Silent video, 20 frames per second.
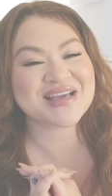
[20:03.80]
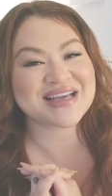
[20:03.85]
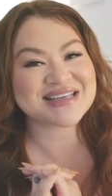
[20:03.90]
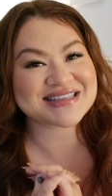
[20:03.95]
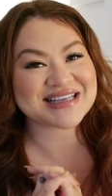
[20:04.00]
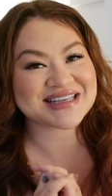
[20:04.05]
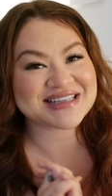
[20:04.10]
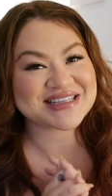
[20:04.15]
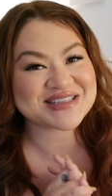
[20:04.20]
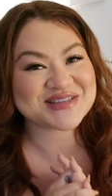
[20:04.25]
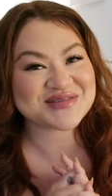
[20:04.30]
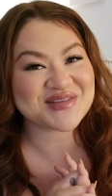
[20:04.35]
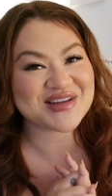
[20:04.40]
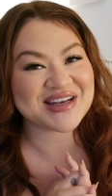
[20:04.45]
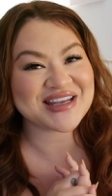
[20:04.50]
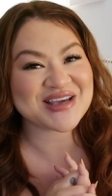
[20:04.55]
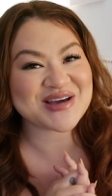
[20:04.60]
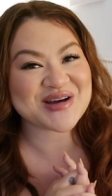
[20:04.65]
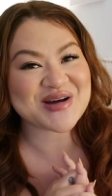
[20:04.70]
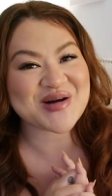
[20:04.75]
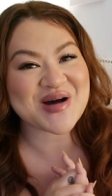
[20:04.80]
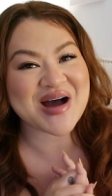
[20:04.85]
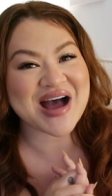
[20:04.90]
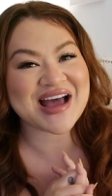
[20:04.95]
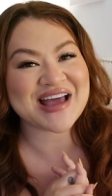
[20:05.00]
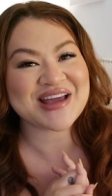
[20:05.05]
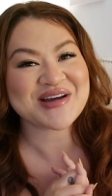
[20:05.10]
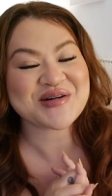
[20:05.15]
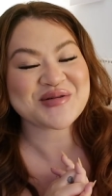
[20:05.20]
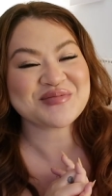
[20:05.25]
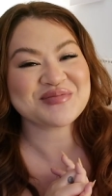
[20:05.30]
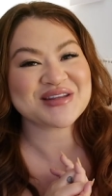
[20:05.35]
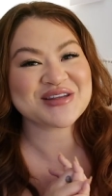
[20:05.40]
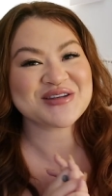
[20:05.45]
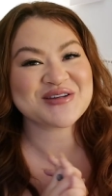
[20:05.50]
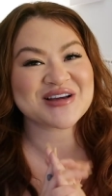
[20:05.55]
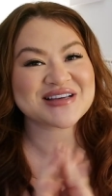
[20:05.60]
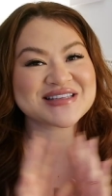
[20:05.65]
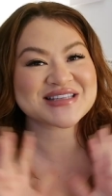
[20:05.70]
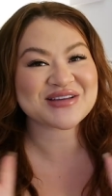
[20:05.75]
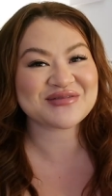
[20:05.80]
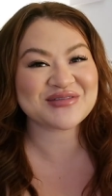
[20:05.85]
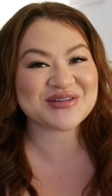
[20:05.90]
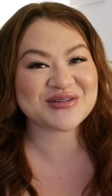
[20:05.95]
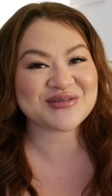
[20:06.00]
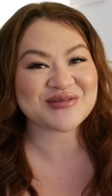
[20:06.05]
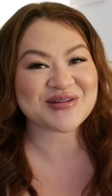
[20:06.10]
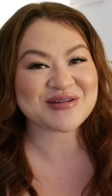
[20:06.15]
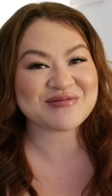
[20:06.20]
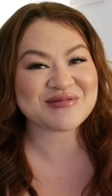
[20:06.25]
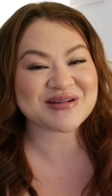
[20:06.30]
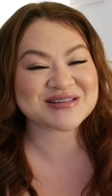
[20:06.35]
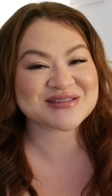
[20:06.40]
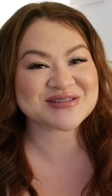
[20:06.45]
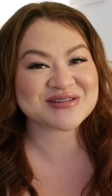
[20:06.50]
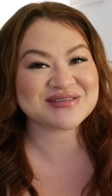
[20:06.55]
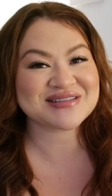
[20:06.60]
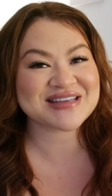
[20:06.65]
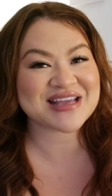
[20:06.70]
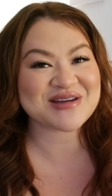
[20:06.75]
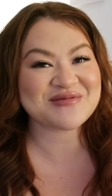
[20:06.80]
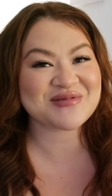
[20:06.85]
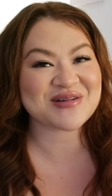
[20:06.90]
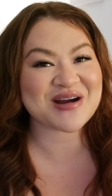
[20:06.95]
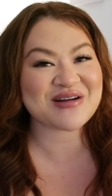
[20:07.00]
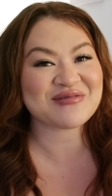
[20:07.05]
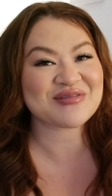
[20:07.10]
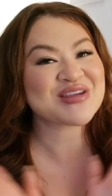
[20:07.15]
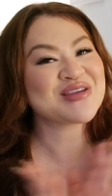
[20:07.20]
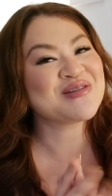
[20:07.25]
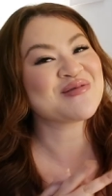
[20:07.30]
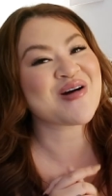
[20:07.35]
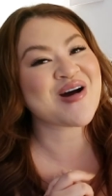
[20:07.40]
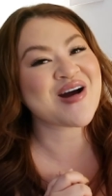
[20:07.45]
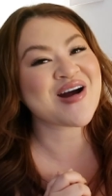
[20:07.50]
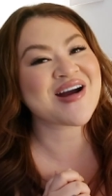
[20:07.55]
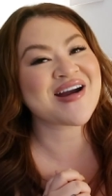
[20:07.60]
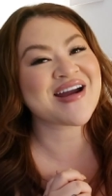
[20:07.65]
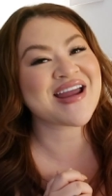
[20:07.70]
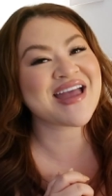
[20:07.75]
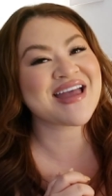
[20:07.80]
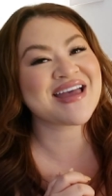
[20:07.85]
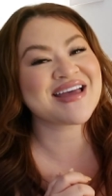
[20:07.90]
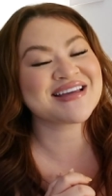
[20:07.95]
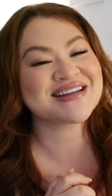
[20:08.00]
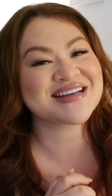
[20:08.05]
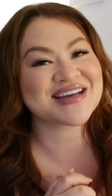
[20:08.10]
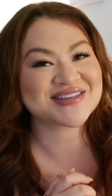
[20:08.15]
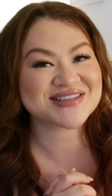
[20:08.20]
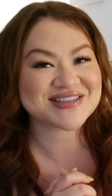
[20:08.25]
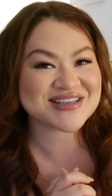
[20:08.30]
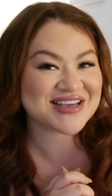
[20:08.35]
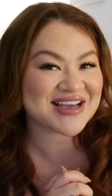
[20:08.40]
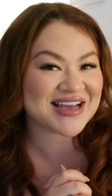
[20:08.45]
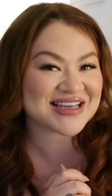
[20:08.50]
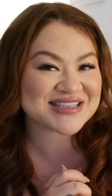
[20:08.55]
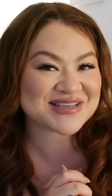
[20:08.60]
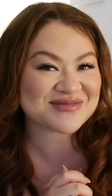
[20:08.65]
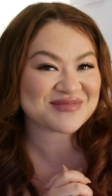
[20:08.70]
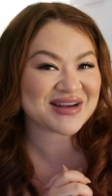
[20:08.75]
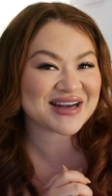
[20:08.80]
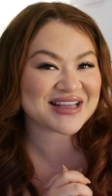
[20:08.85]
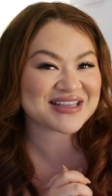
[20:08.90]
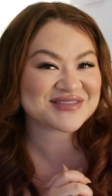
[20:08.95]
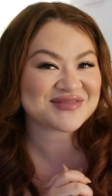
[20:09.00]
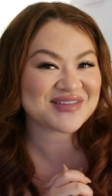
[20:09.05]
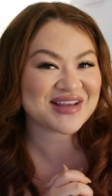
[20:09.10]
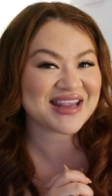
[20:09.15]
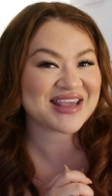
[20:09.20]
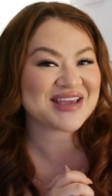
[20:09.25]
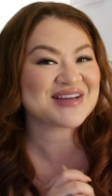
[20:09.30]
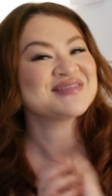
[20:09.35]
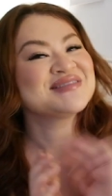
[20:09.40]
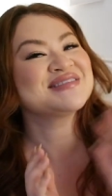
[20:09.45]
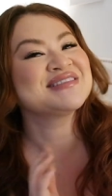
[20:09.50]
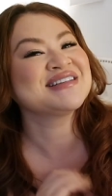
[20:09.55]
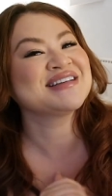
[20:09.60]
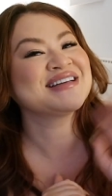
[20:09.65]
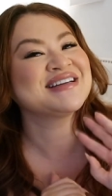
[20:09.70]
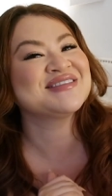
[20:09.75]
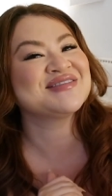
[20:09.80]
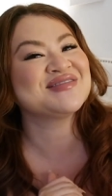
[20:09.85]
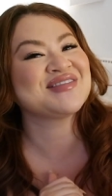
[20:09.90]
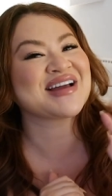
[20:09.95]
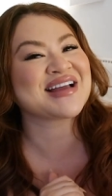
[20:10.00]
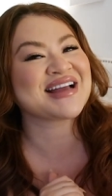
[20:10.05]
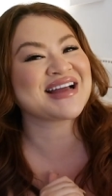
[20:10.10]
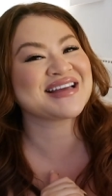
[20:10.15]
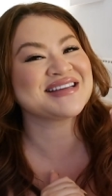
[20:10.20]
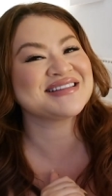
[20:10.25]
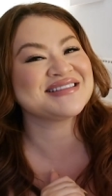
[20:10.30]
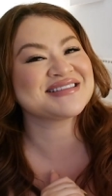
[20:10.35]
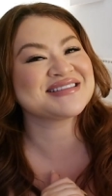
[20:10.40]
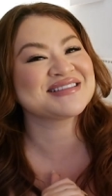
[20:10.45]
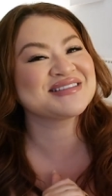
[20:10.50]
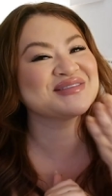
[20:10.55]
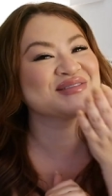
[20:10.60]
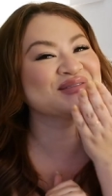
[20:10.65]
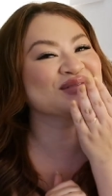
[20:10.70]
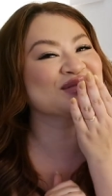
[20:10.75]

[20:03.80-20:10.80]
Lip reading: guys like this video. I hope that you guys have a great rest of your day wherever you are, and I'll see you guys in my next video. Bye, guys.